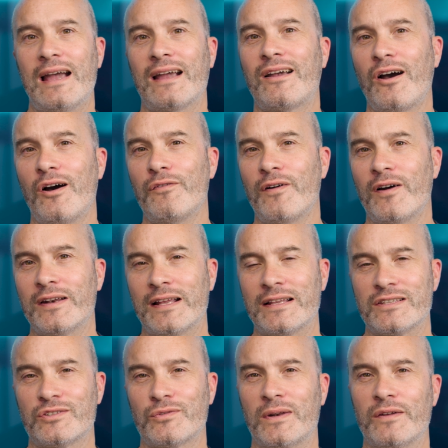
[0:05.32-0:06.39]
At Car
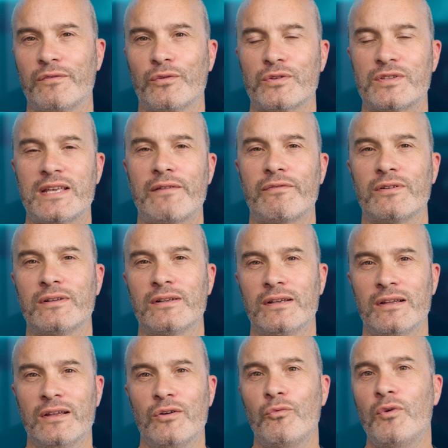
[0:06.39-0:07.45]
Finance 24 7,
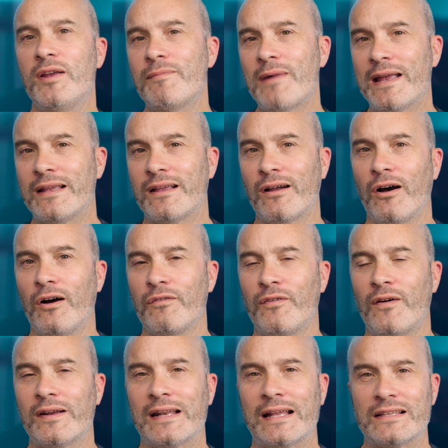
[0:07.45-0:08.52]
we make car
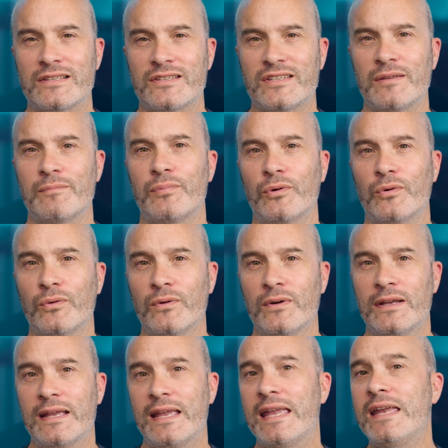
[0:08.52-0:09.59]
finance simple,
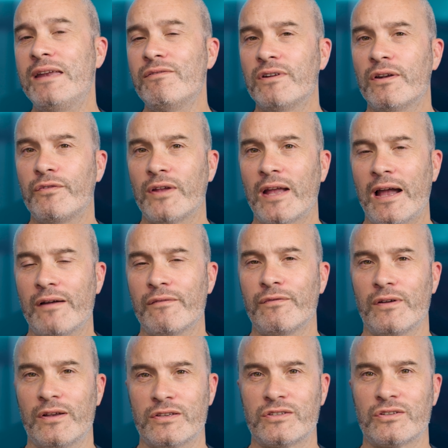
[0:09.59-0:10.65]
even if you have
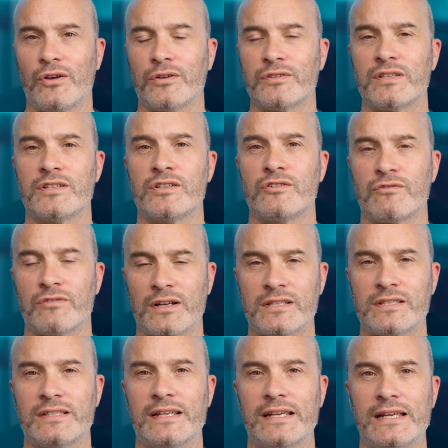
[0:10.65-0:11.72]
a Scottish
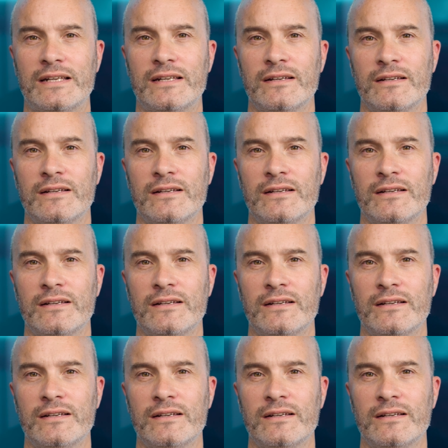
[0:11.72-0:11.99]
Trust Deed.